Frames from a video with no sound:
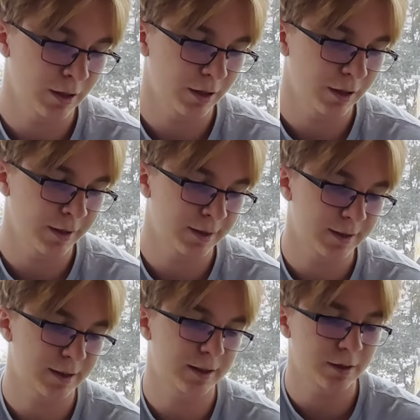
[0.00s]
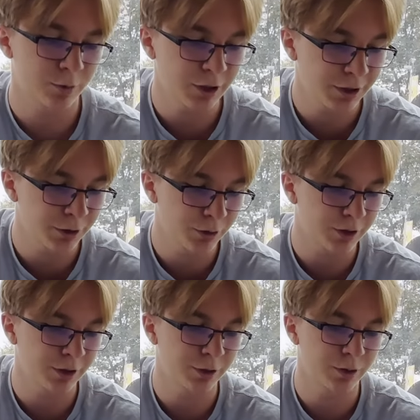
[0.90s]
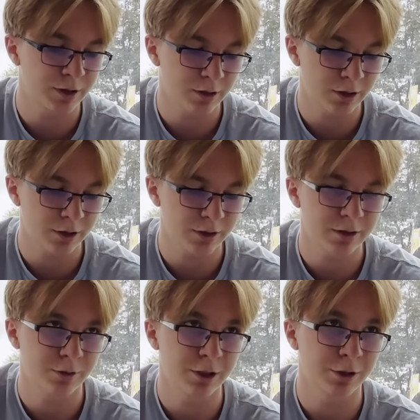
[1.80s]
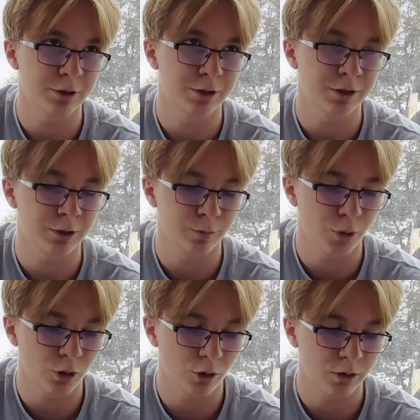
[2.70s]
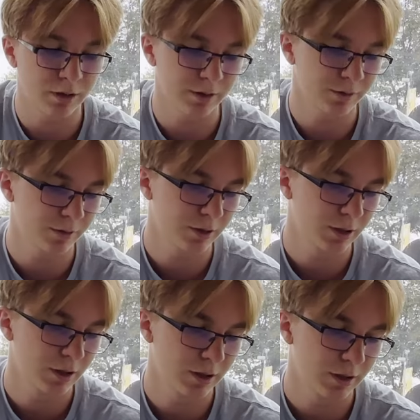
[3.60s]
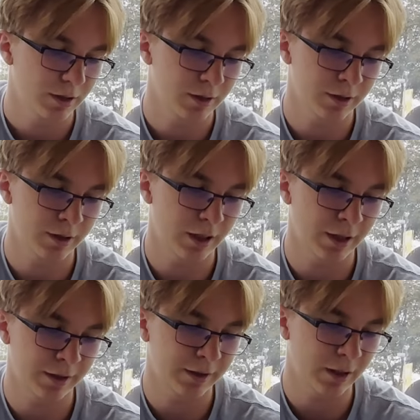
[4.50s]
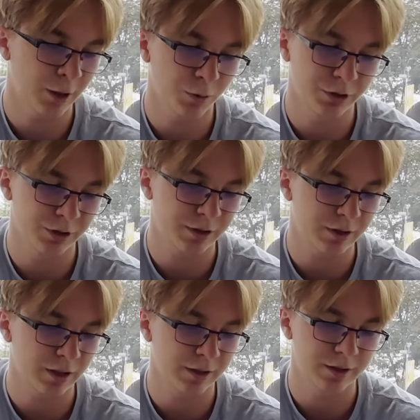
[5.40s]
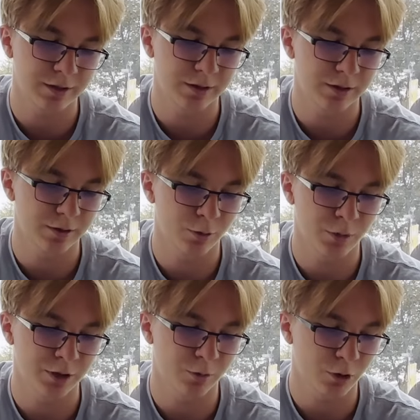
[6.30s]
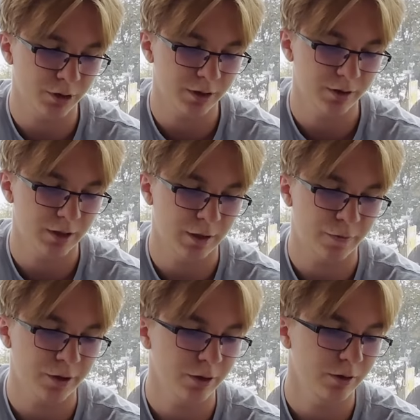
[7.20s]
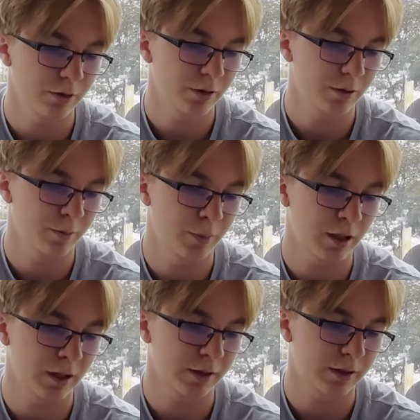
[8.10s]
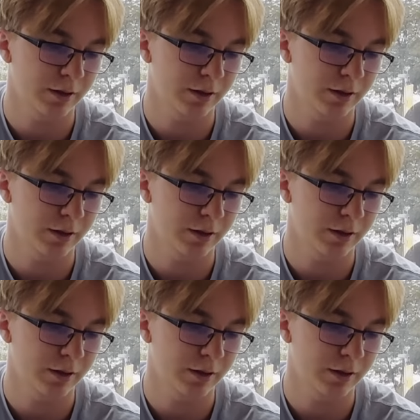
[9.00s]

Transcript: It's really good into Zard, really good into Bolt, and I wouldn't cut it no matter what, I think. But